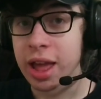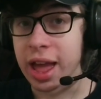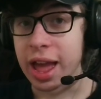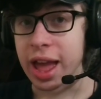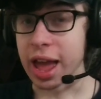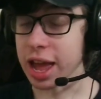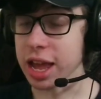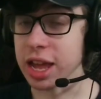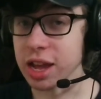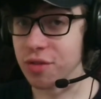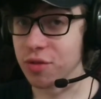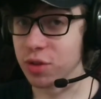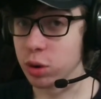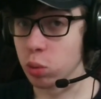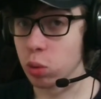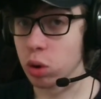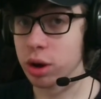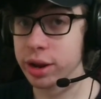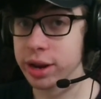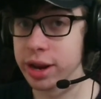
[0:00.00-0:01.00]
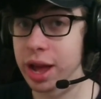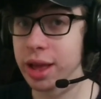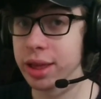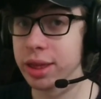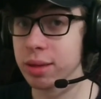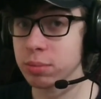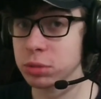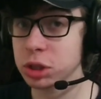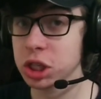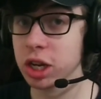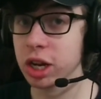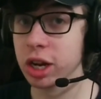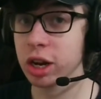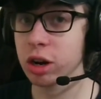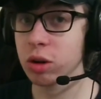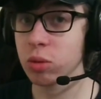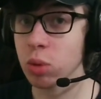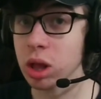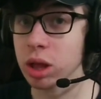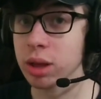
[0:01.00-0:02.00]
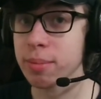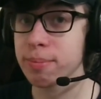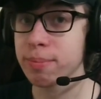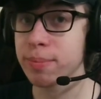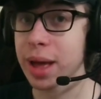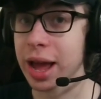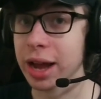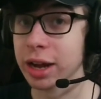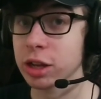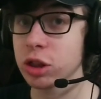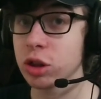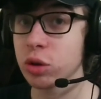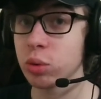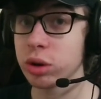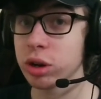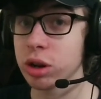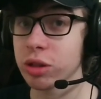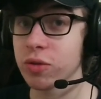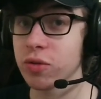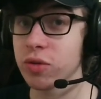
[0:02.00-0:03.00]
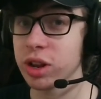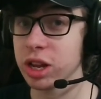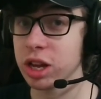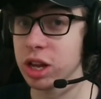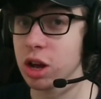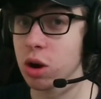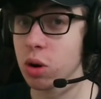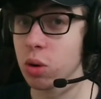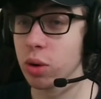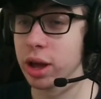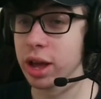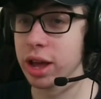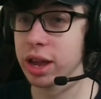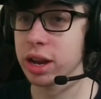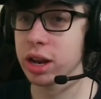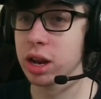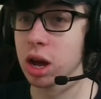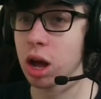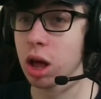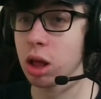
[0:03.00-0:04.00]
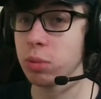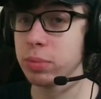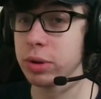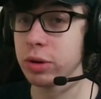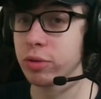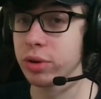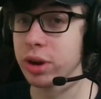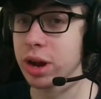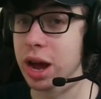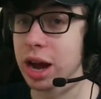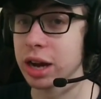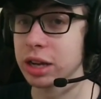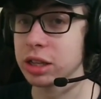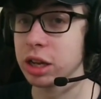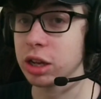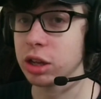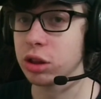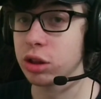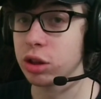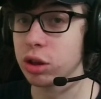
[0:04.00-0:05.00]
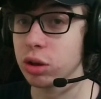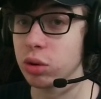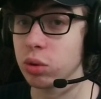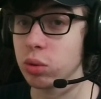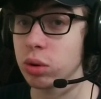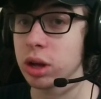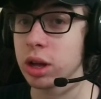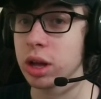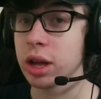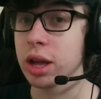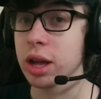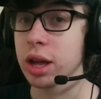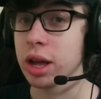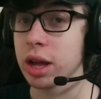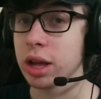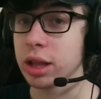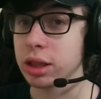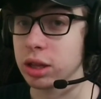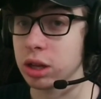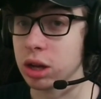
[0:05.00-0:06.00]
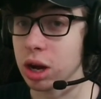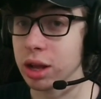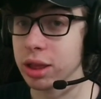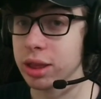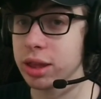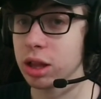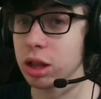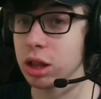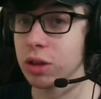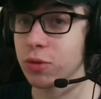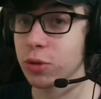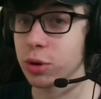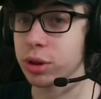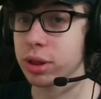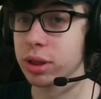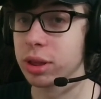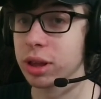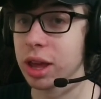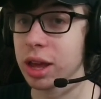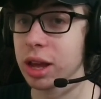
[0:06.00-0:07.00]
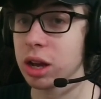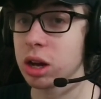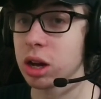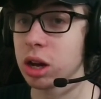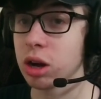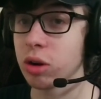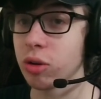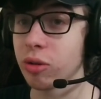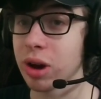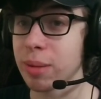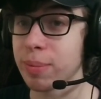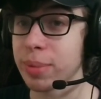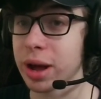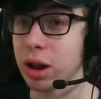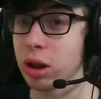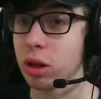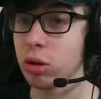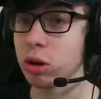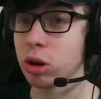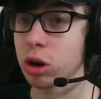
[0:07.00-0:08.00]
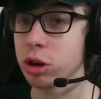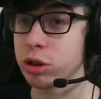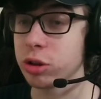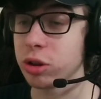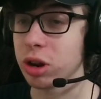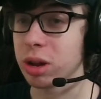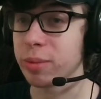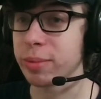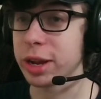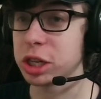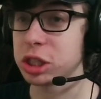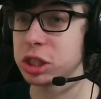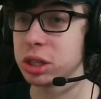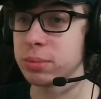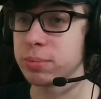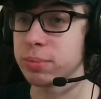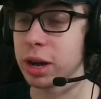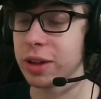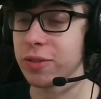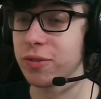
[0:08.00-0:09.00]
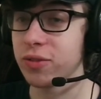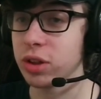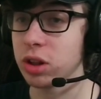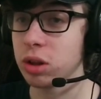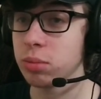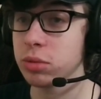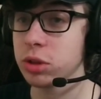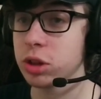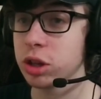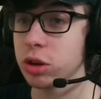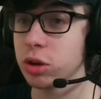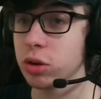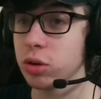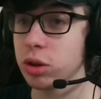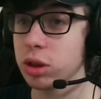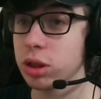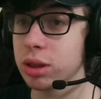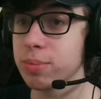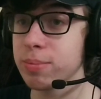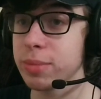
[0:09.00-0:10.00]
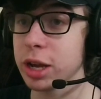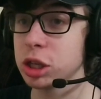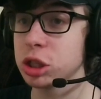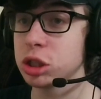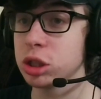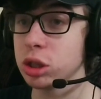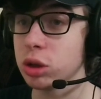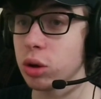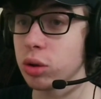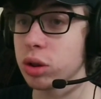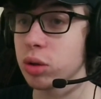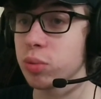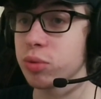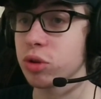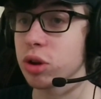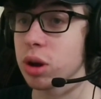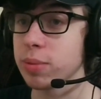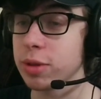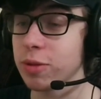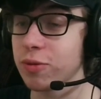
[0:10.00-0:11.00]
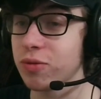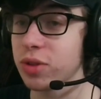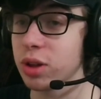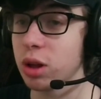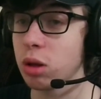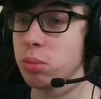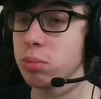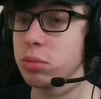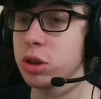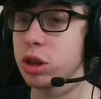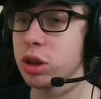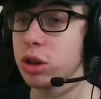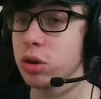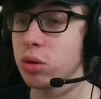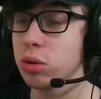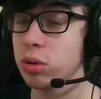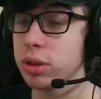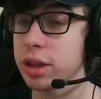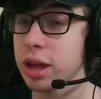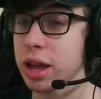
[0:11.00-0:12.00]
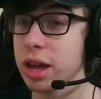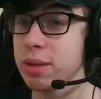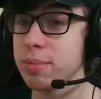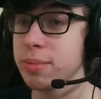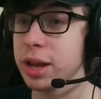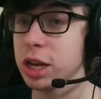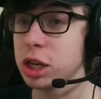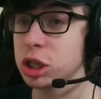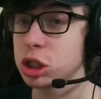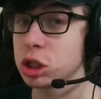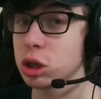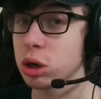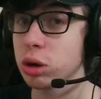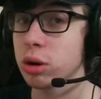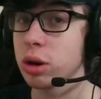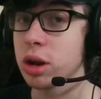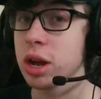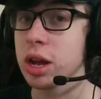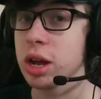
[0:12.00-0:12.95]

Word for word: Hey everyone, SMG here. Welcome back to another video, and I'll be reacting to Godzilla vs. King Kong rap battle cartoon animation by Film Tunes. Make sure you go subscribe to FilmToons, and make sure